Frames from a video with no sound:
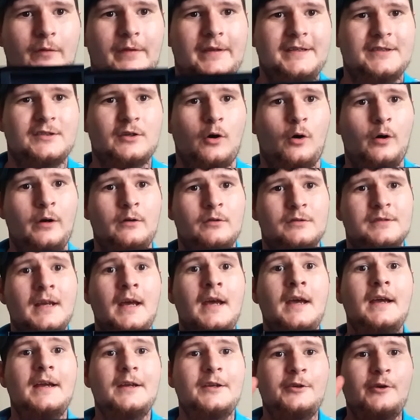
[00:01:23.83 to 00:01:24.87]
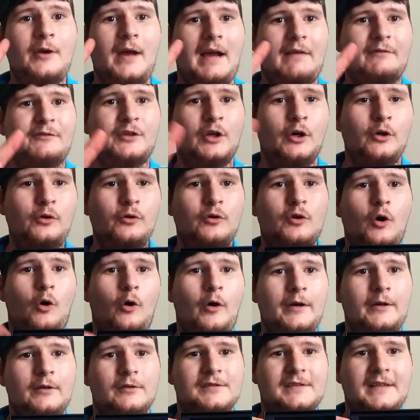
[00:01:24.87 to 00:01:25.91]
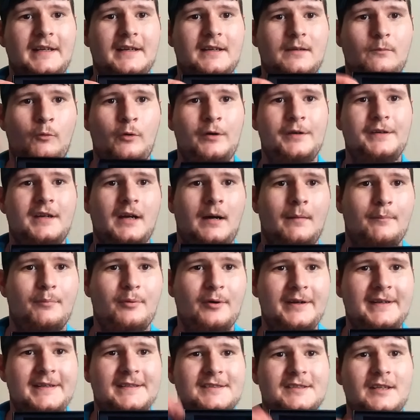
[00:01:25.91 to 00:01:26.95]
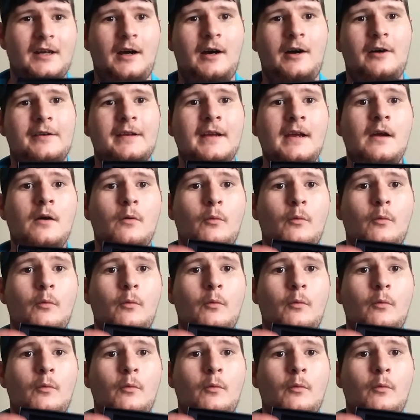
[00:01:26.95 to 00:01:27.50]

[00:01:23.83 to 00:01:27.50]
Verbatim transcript: These coils, you have two coils that one come pre-installed,